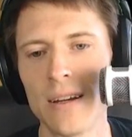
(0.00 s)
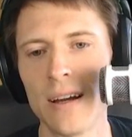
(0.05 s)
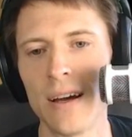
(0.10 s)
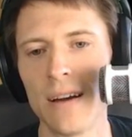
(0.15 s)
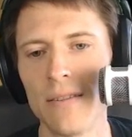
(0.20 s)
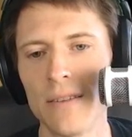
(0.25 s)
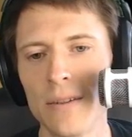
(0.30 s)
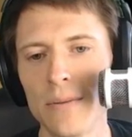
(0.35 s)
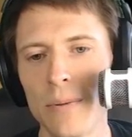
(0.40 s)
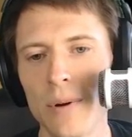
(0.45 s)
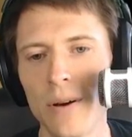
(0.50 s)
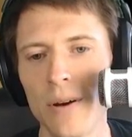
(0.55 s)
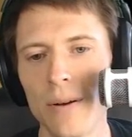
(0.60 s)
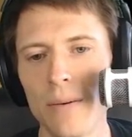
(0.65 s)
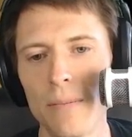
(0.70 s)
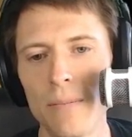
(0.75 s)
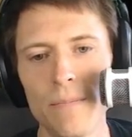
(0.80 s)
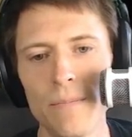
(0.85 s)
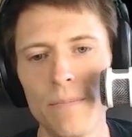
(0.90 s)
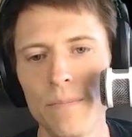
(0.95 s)
have this pawn.
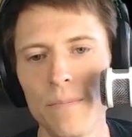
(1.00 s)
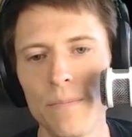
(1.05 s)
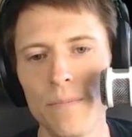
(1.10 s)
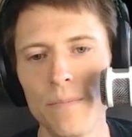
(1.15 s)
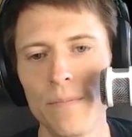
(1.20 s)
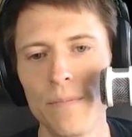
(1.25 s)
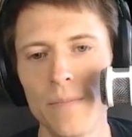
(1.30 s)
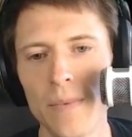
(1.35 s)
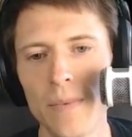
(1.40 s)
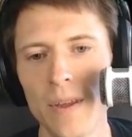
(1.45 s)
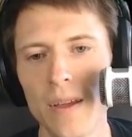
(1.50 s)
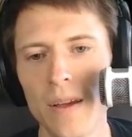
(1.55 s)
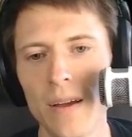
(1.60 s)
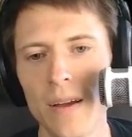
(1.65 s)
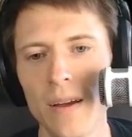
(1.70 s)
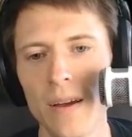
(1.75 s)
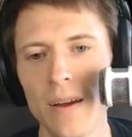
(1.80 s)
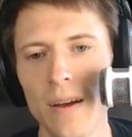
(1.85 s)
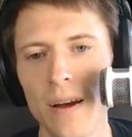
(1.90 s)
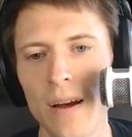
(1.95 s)

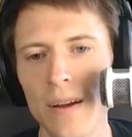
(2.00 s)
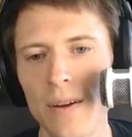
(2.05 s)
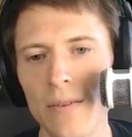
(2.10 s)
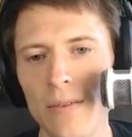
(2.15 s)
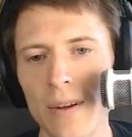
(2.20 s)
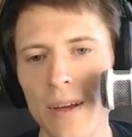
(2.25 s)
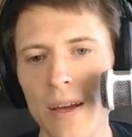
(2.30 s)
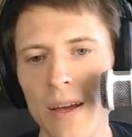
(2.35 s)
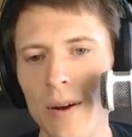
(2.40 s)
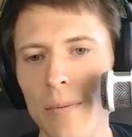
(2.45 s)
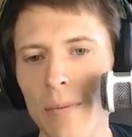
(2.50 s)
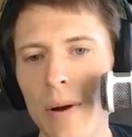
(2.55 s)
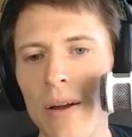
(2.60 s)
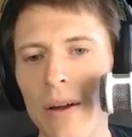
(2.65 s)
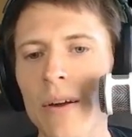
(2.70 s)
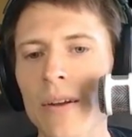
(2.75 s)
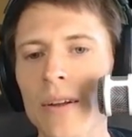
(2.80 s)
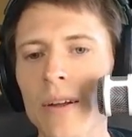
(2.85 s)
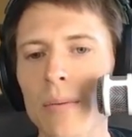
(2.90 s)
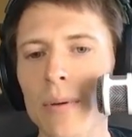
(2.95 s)
I don't care about
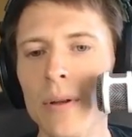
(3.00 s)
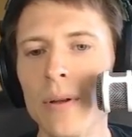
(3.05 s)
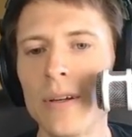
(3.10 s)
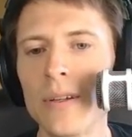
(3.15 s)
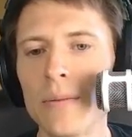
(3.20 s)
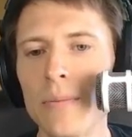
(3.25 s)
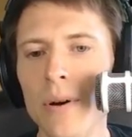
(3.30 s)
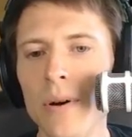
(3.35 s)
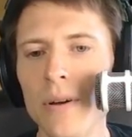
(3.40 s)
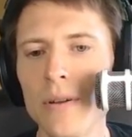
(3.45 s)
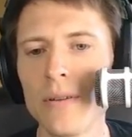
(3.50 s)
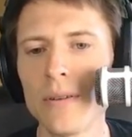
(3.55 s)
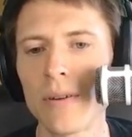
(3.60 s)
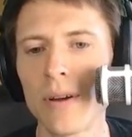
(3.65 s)
undoubling his pawns.